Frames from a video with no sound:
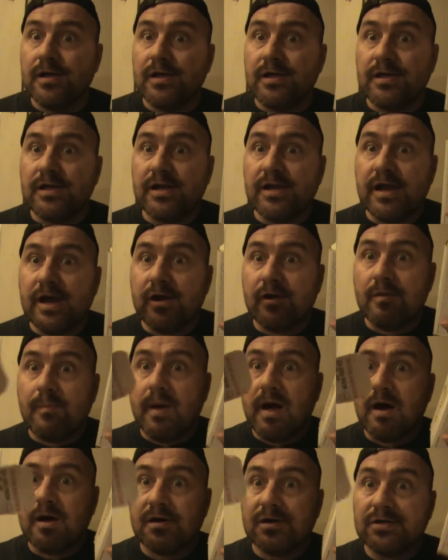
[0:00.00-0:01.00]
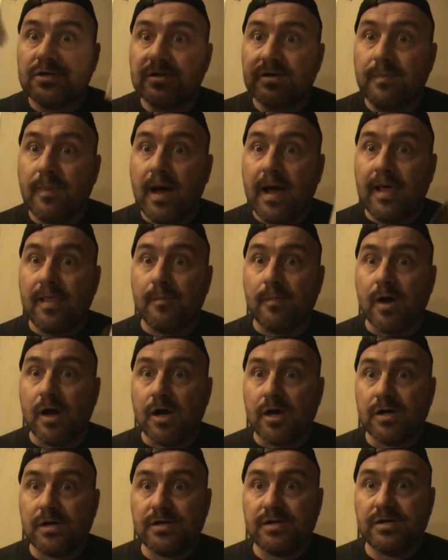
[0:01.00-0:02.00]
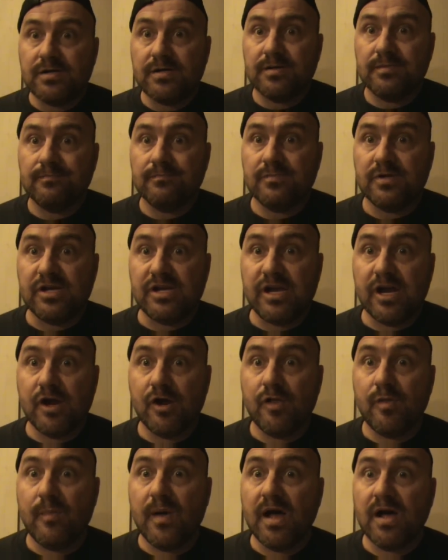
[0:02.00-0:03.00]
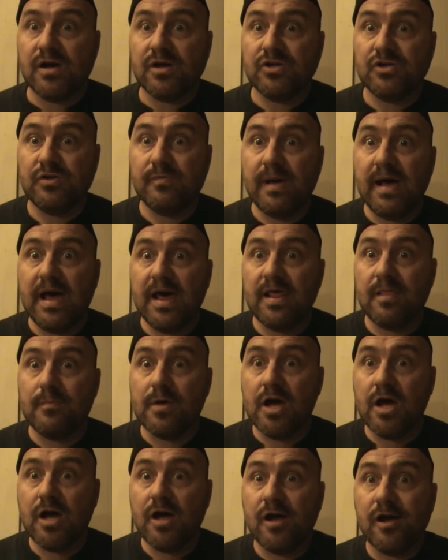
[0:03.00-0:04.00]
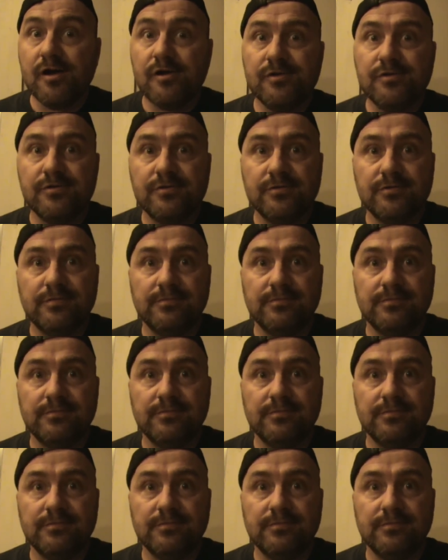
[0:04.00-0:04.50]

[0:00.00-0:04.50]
you tear the box, you buy the box. You tear the box, you buy the box.